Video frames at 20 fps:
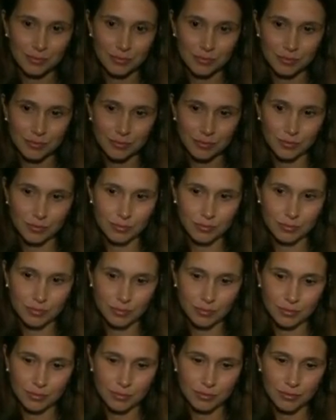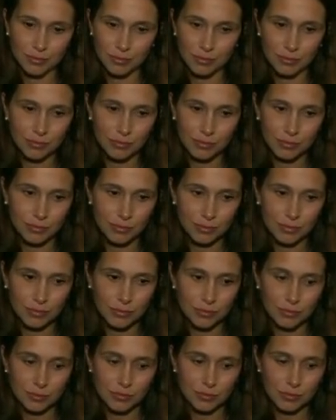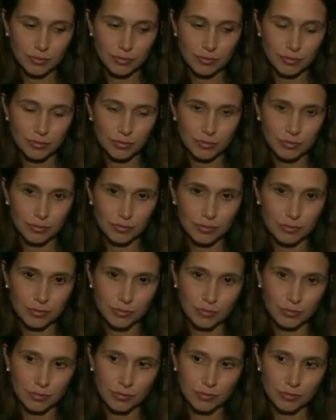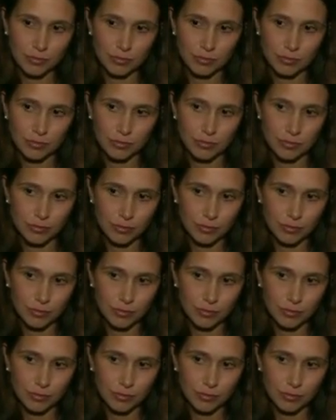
No words are spoken by the person on screen.